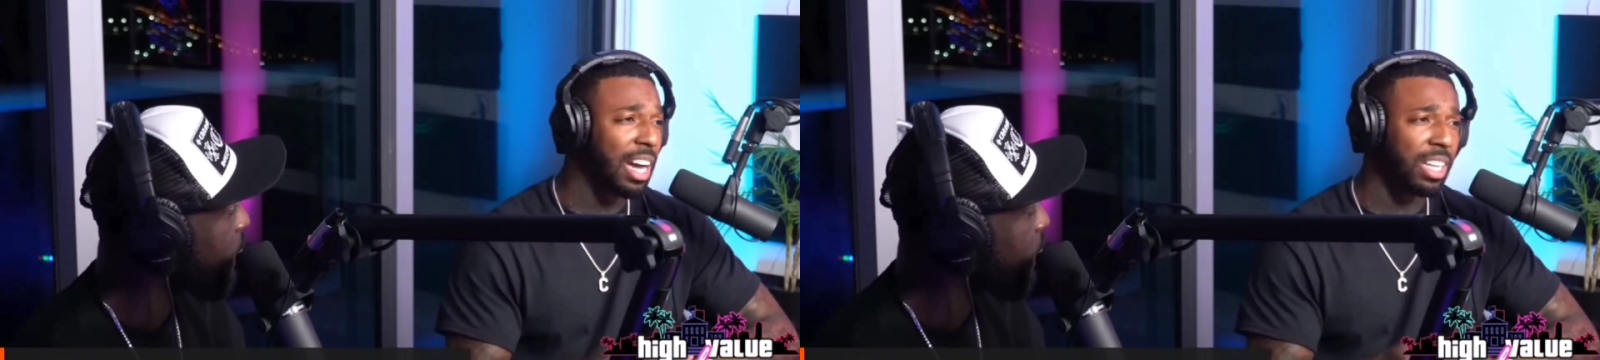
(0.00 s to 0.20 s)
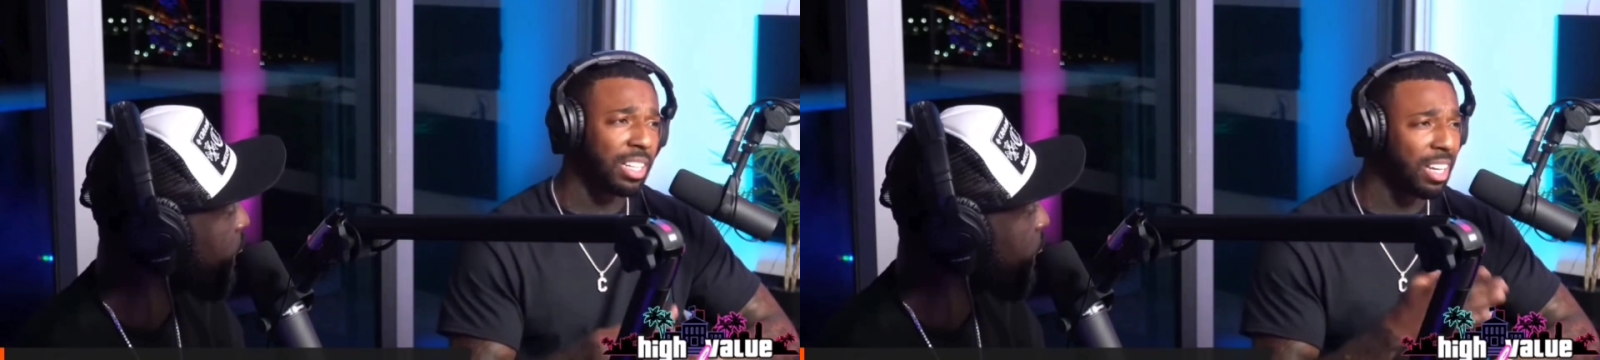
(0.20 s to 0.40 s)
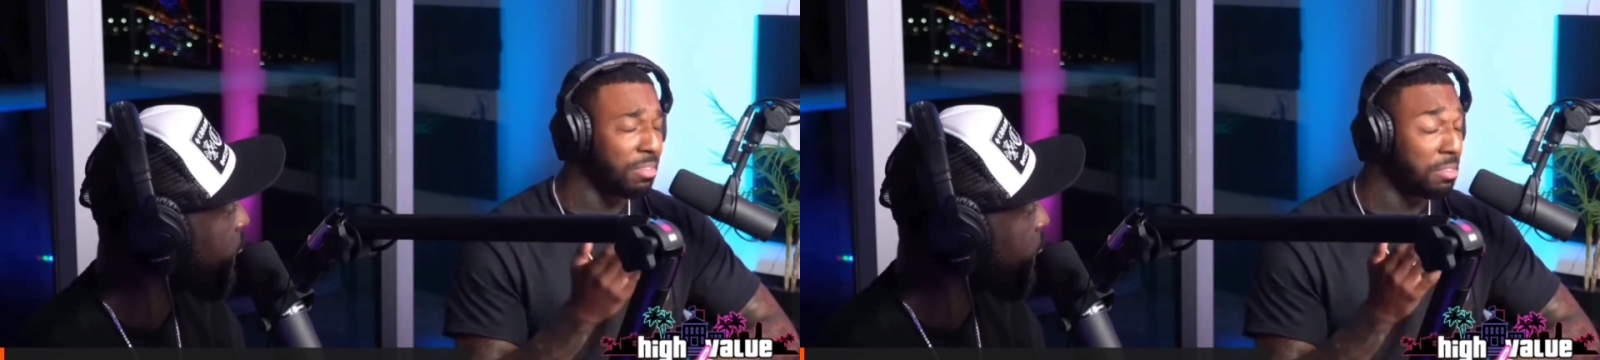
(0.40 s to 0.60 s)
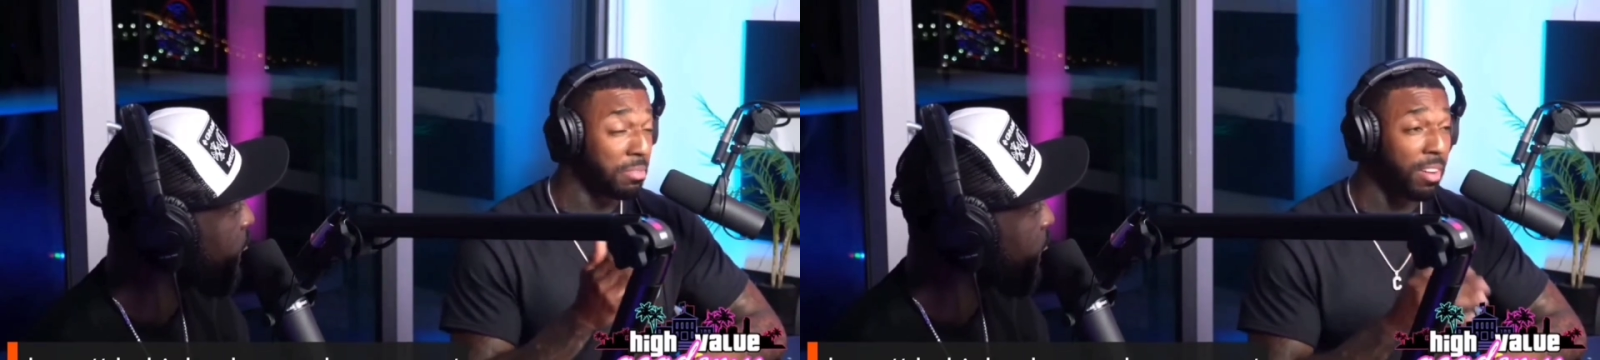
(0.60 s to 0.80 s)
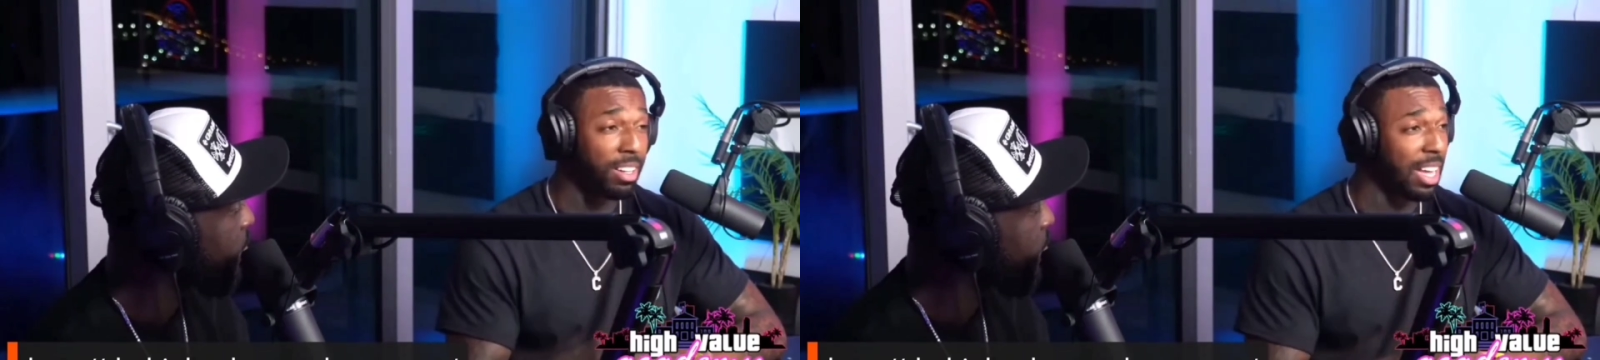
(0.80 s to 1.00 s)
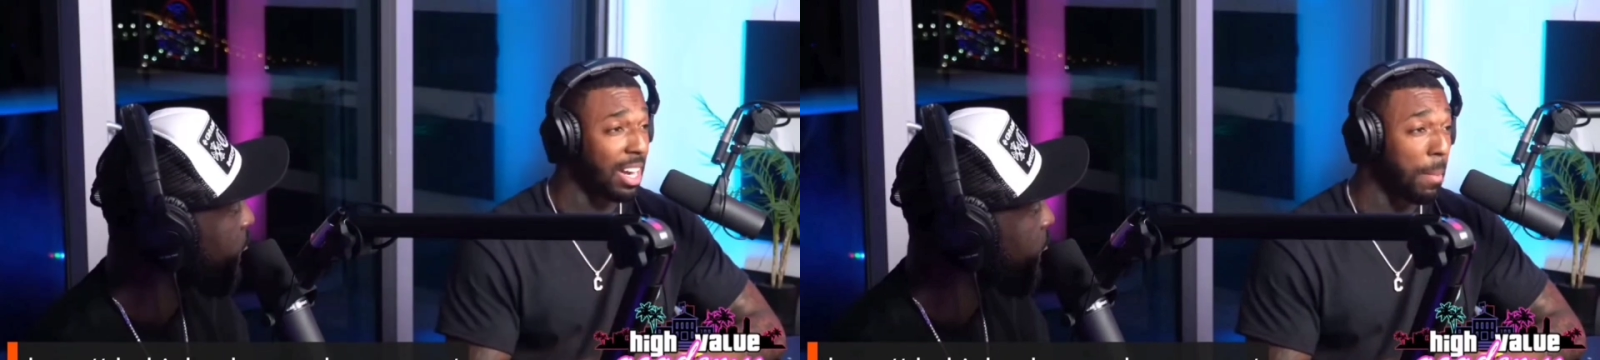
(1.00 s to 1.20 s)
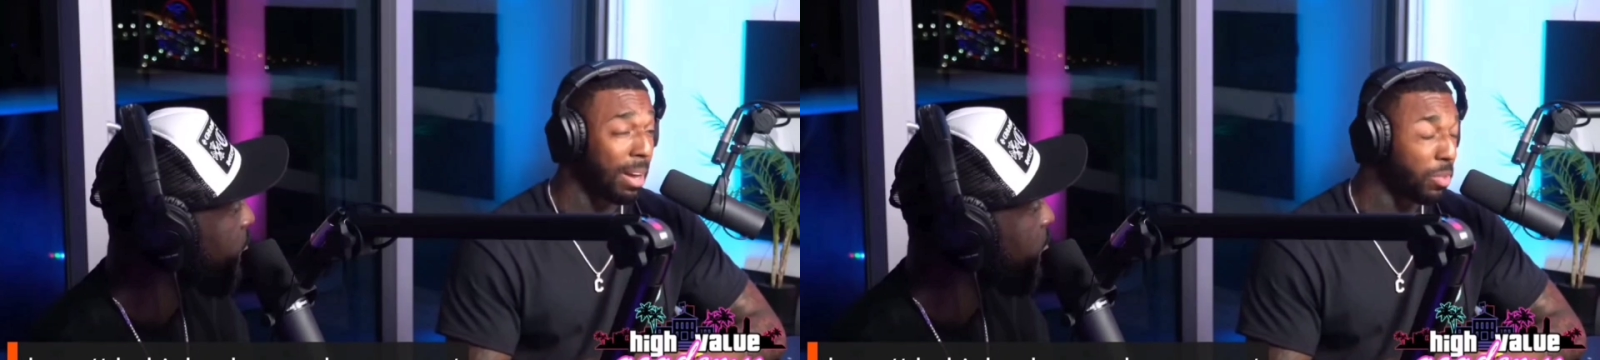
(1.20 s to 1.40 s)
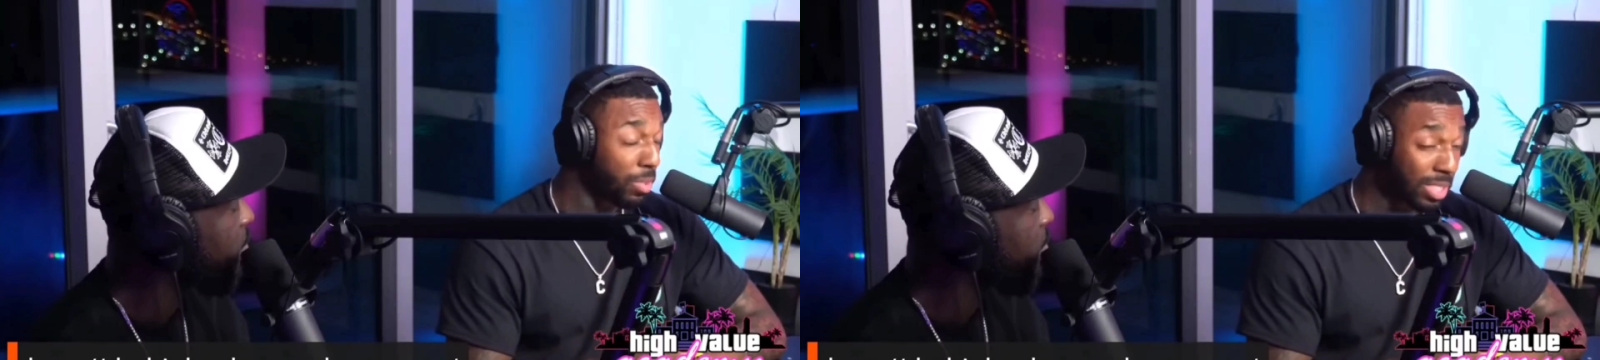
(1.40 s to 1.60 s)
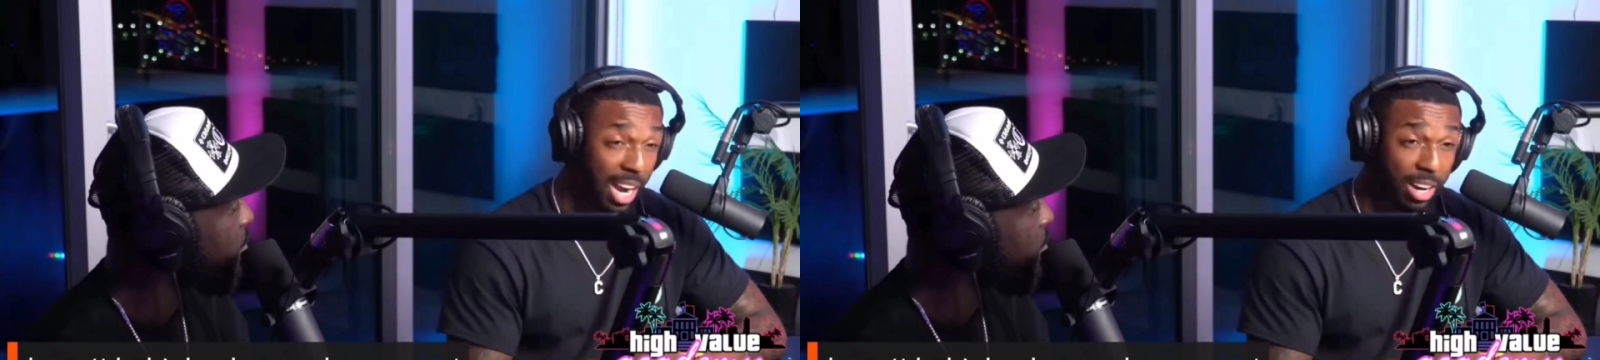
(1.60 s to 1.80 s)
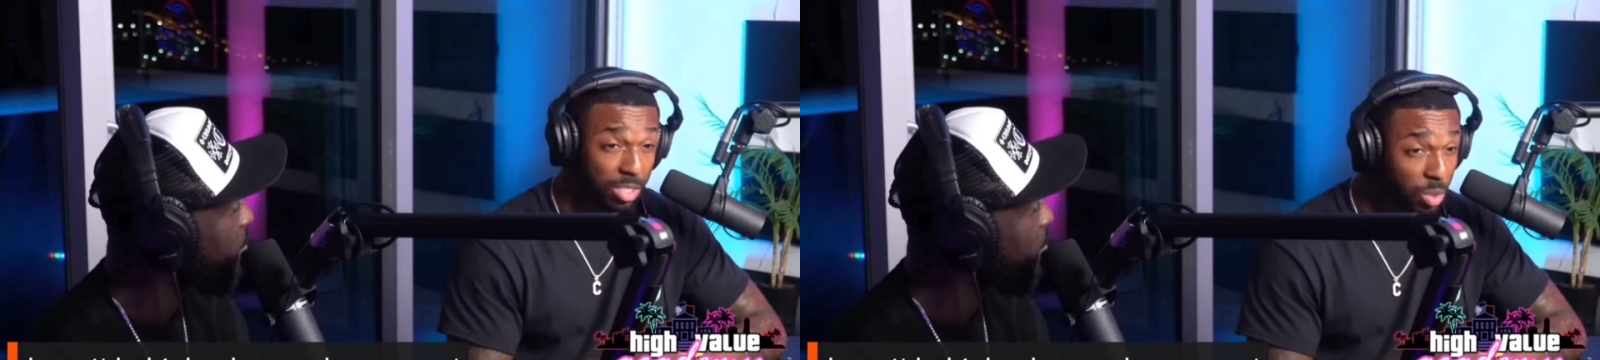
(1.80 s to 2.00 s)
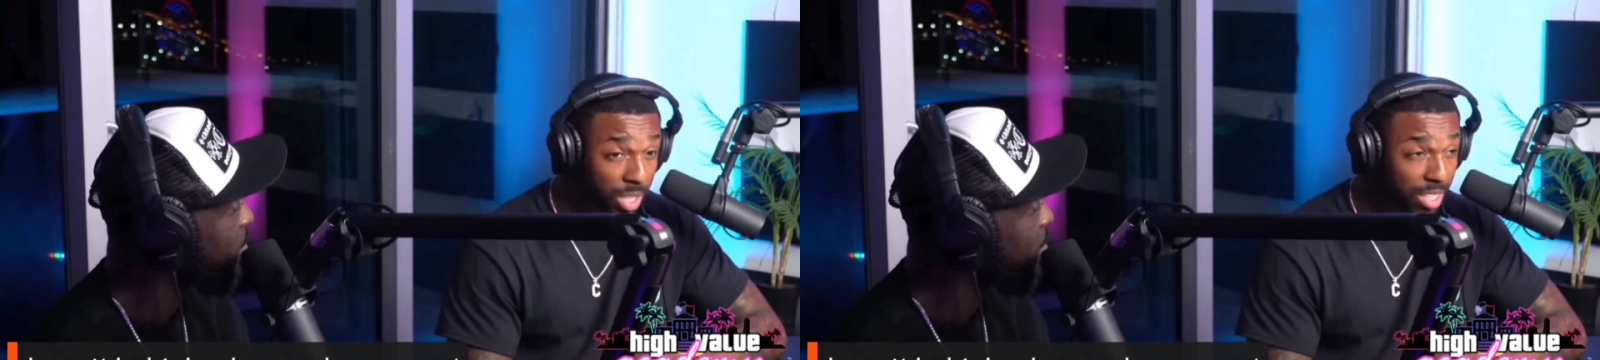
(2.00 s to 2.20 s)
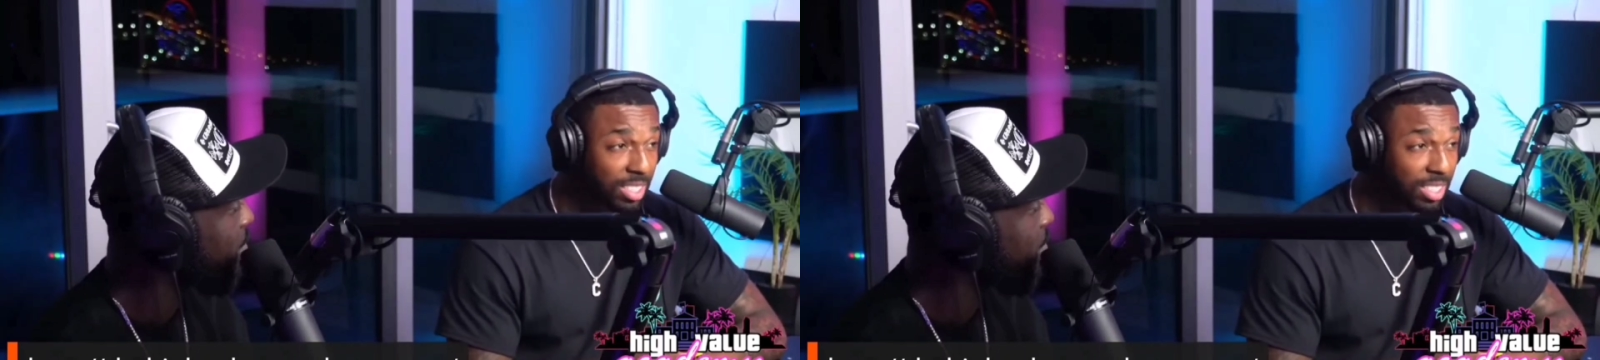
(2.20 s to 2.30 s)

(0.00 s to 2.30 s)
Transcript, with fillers: I was like, yeah, fuck that. I'm about to retire too.